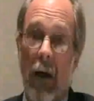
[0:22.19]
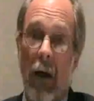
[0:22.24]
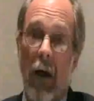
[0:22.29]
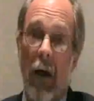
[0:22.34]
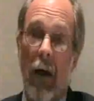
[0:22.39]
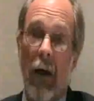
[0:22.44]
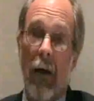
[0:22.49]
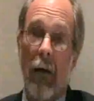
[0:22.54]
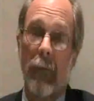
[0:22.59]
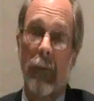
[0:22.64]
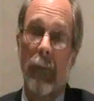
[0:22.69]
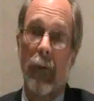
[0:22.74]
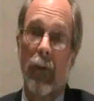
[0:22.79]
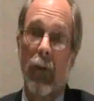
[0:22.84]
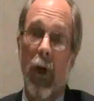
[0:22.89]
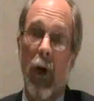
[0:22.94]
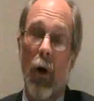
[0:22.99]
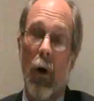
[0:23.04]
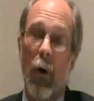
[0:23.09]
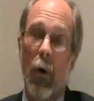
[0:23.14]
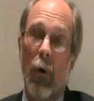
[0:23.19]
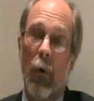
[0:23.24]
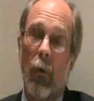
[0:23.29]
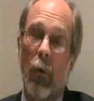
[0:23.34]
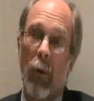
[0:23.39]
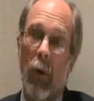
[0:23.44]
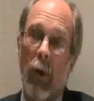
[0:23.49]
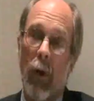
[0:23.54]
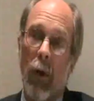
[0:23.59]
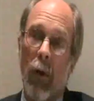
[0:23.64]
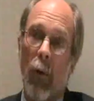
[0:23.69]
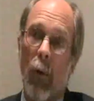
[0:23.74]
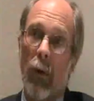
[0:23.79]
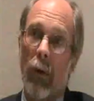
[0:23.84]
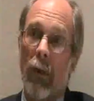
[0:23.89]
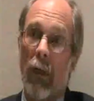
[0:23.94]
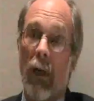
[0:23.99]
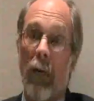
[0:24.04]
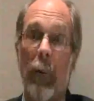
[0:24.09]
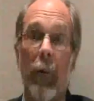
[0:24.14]
Uh, so
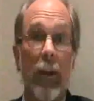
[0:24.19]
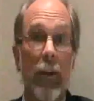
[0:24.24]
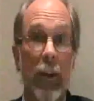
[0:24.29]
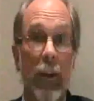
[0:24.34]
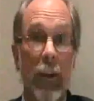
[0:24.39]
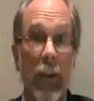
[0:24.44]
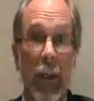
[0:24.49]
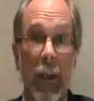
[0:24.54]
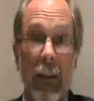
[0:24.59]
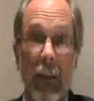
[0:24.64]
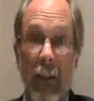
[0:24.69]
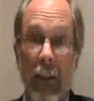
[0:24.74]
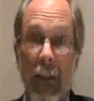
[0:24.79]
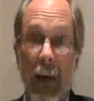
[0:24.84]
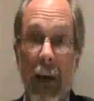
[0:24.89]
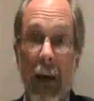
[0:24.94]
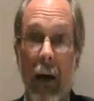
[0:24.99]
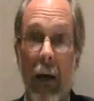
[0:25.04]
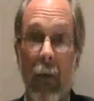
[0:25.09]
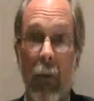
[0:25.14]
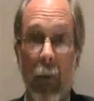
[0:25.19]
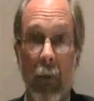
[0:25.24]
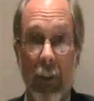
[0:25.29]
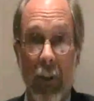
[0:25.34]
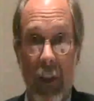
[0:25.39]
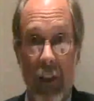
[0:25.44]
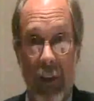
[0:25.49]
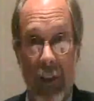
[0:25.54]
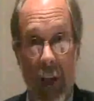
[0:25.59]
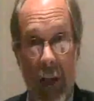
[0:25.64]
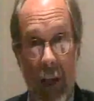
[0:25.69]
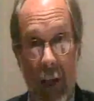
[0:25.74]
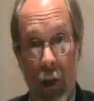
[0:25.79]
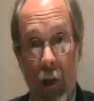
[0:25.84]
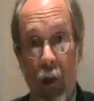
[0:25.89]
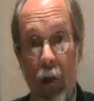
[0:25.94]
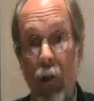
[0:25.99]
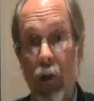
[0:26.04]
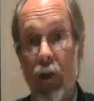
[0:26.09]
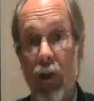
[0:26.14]
what the Commission did today was it set
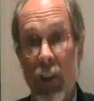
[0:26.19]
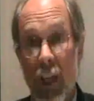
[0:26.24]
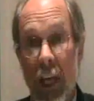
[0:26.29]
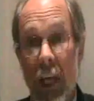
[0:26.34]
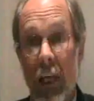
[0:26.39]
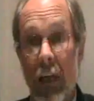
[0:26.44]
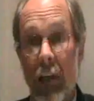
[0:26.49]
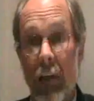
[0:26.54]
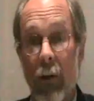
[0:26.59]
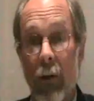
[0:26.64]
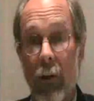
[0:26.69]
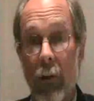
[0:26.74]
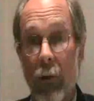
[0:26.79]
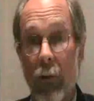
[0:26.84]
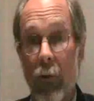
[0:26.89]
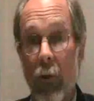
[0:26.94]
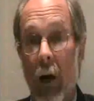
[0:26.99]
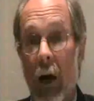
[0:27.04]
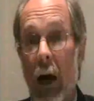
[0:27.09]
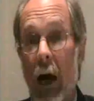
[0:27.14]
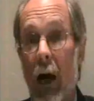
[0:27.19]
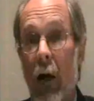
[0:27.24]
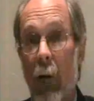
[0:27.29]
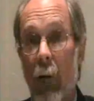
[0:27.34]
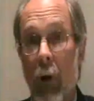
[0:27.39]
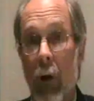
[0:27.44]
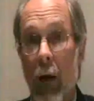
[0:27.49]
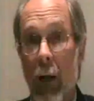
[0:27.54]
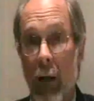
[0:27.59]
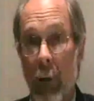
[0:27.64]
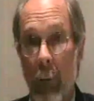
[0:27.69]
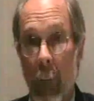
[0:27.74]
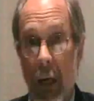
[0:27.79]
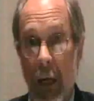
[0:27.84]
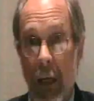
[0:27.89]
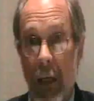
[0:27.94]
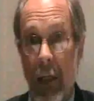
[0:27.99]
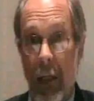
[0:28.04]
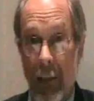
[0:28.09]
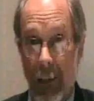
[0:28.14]
new standards for how we're going to
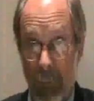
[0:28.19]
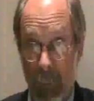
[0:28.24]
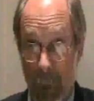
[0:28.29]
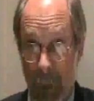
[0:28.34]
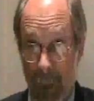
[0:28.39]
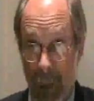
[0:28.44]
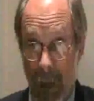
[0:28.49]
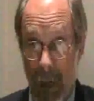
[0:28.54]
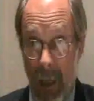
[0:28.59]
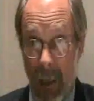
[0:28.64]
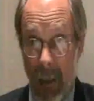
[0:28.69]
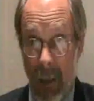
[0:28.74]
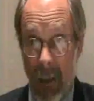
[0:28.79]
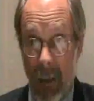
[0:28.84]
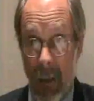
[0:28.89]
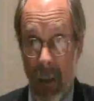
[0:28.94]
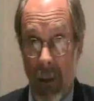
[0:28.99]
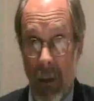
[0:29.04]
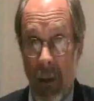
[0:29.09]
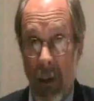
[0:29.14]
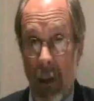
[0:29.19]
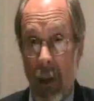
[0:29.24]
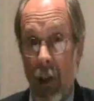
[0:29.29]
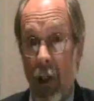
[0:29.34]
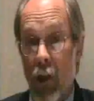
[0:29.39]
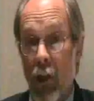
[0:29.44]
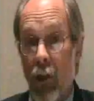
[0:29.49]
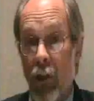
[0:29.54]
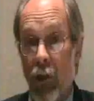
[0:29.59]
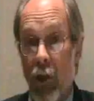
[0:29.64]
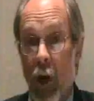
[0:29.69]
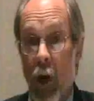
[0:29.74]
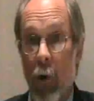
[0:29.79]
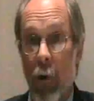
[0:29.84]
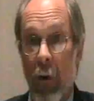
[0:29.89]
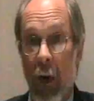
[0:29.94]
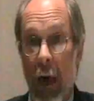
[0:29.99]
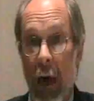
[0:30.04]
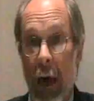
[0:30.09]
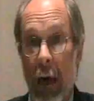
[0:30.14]
manage menhaden, so
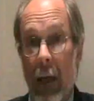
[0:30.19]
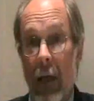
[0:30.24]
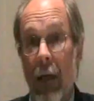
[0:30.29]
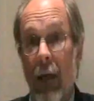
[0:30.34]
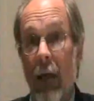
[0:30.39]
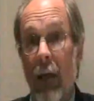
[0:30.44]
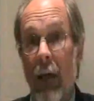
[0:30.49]
that